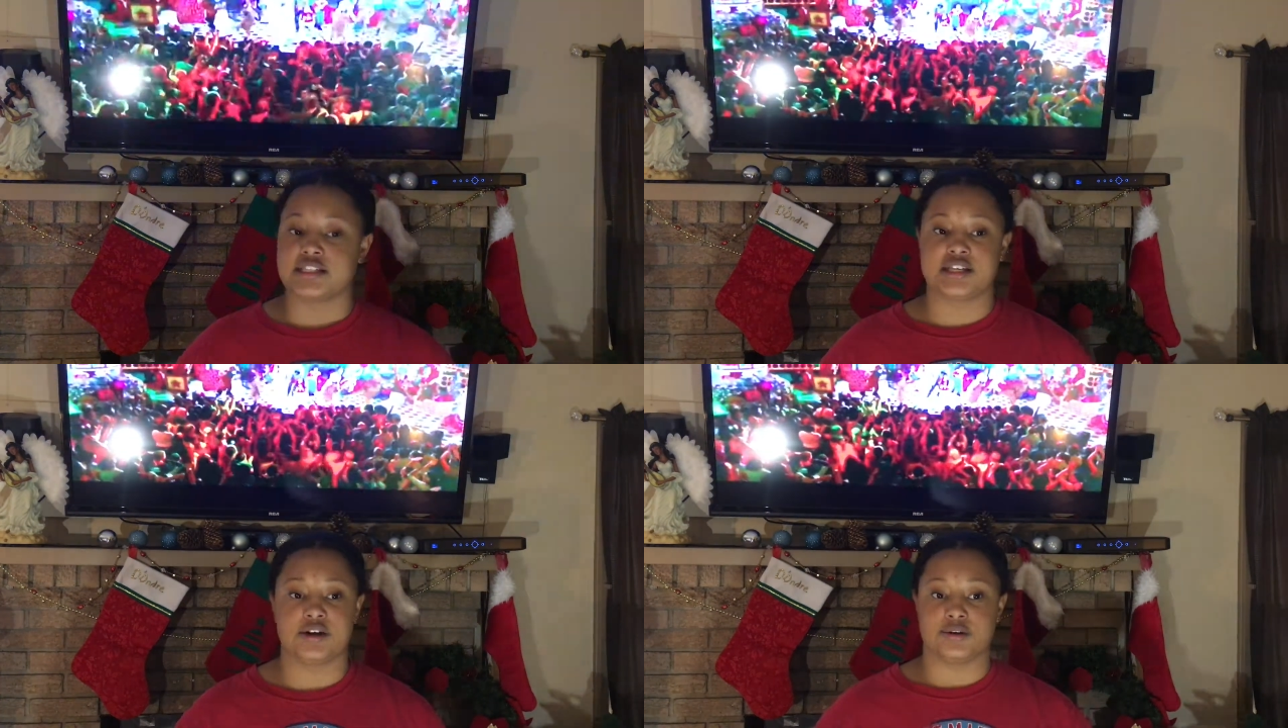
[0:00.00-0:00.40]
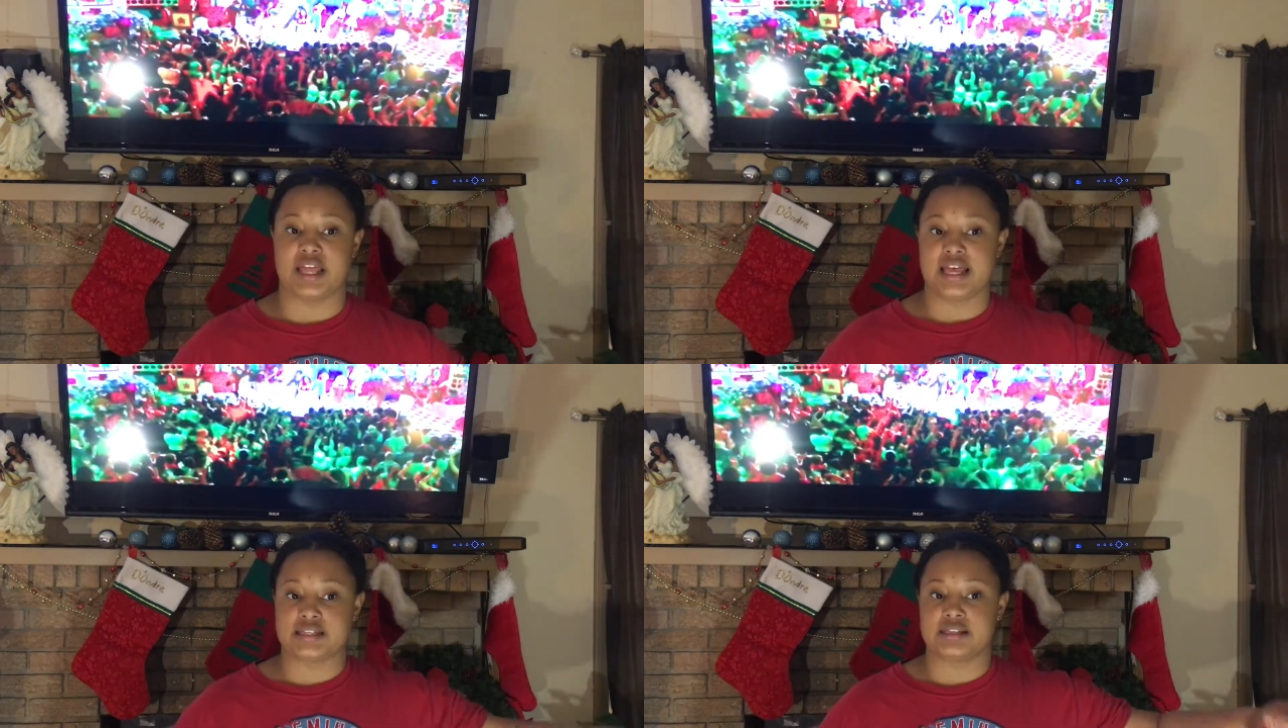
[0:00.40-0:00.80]
So
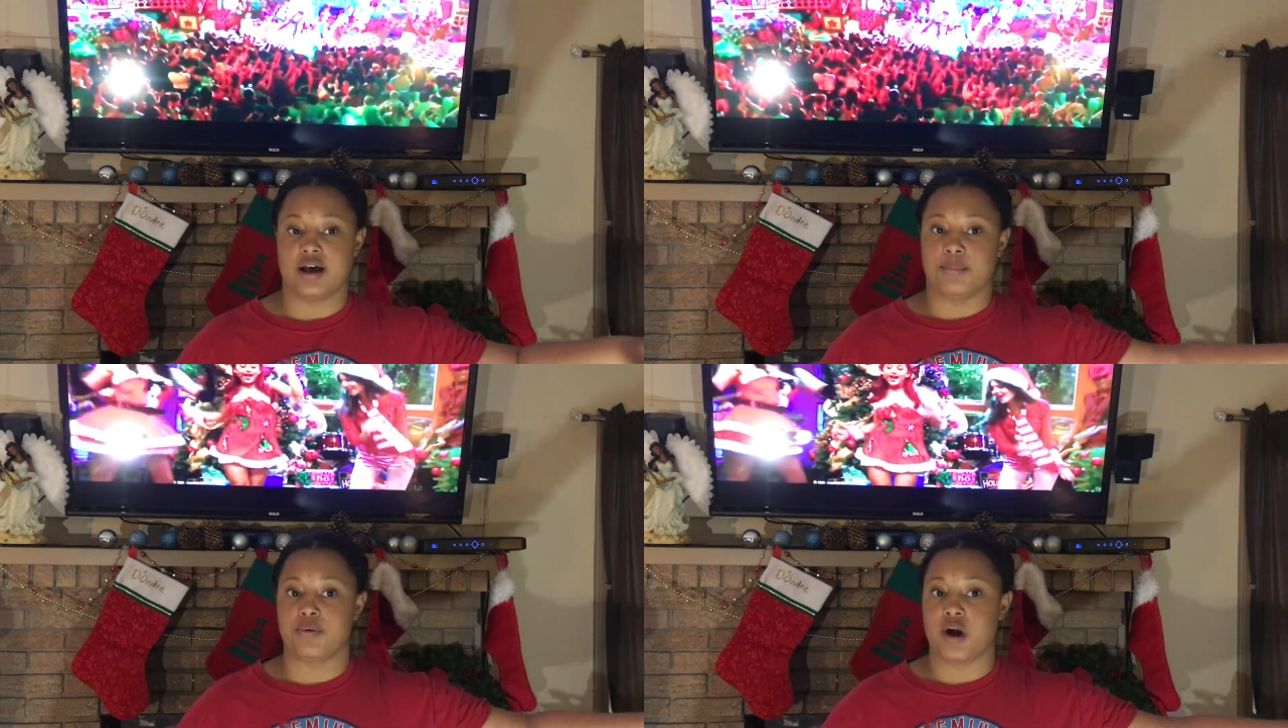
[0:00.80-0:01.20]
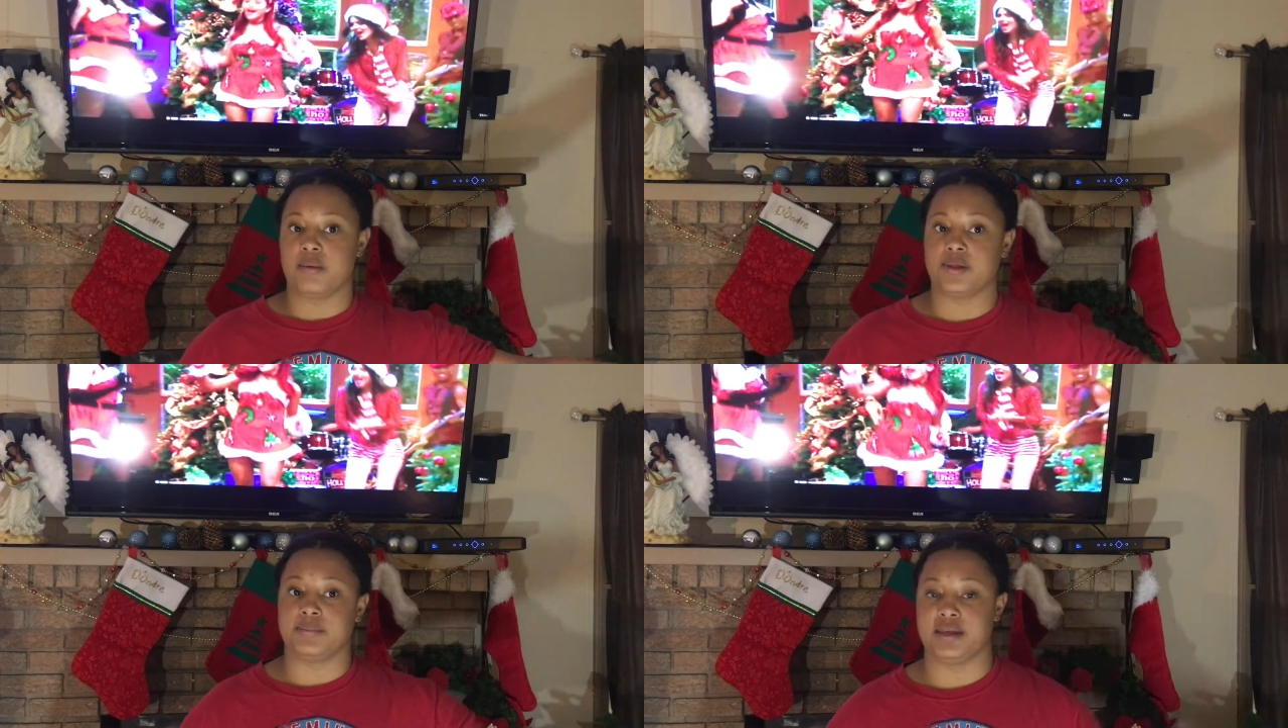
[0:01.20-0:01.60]
that's a
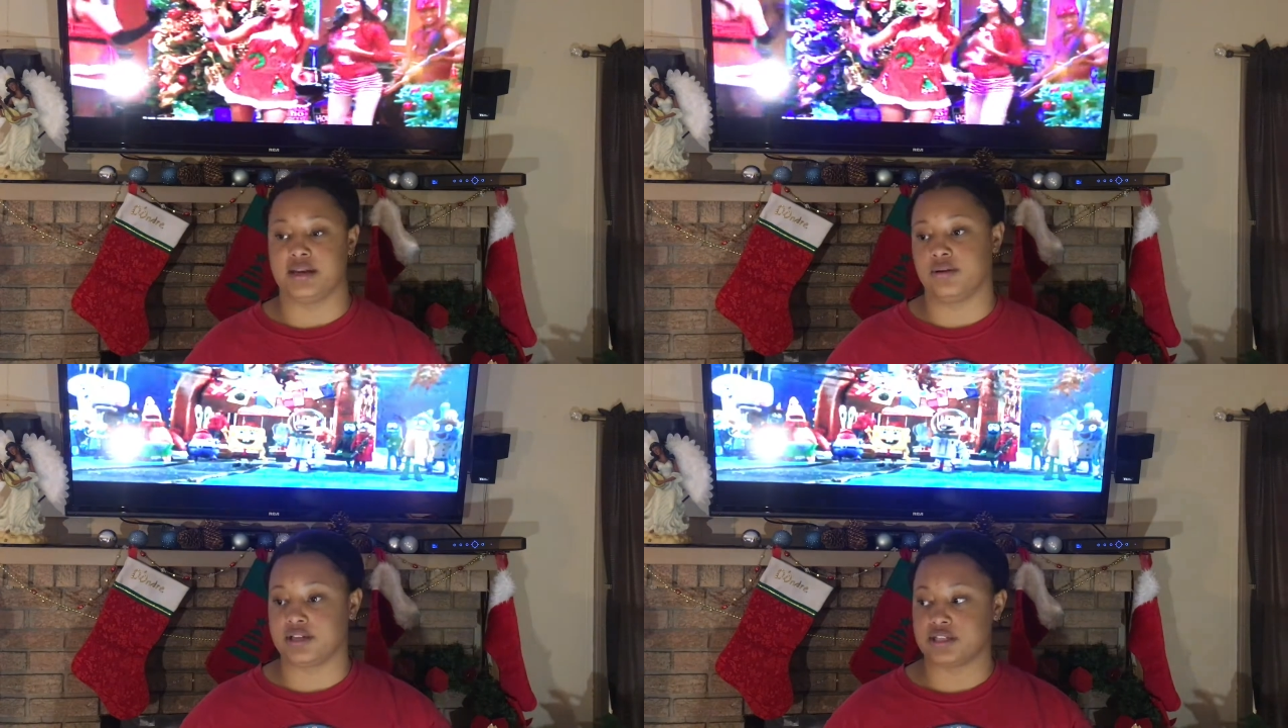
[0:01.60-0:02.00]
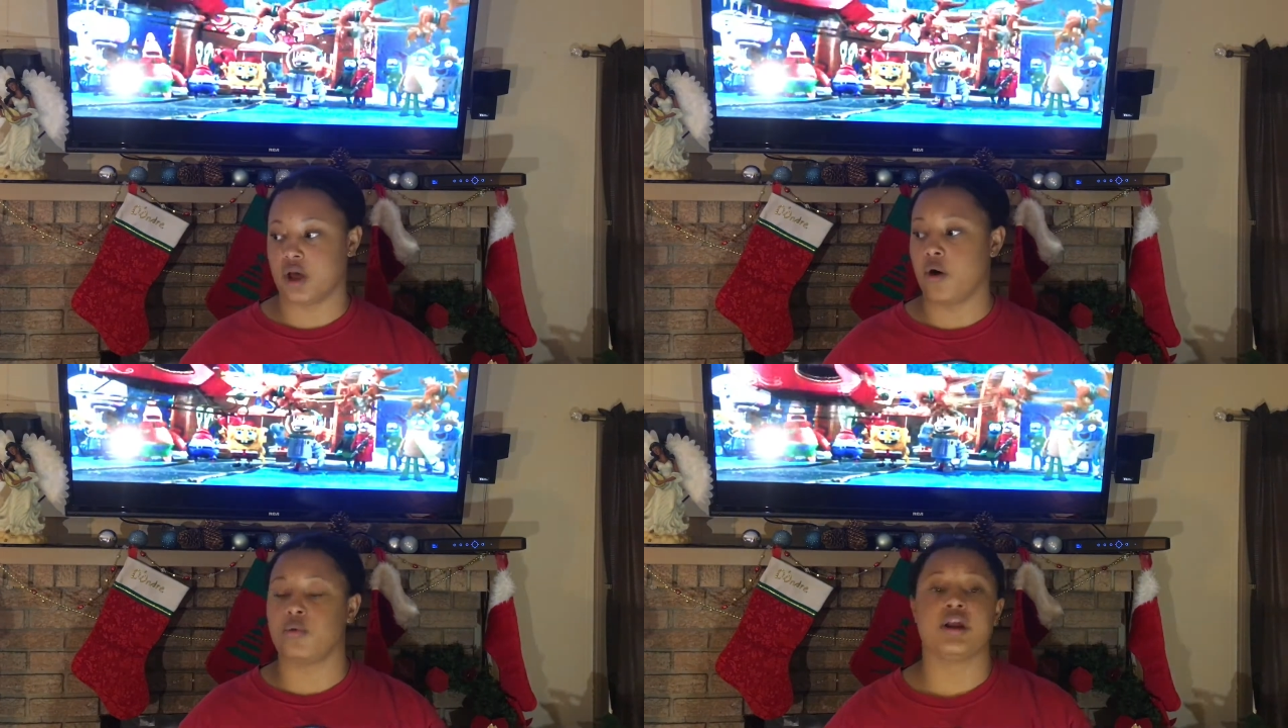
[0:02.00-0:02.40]
problem in on its
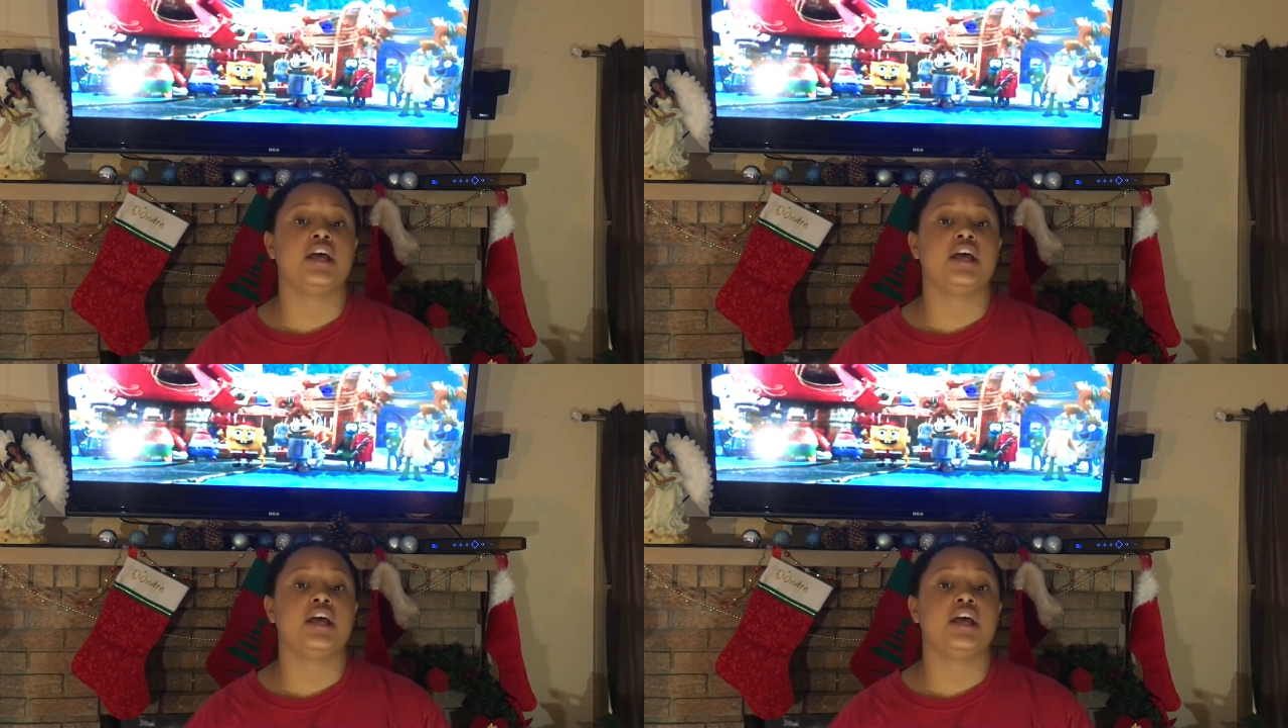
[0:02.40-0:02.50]
own.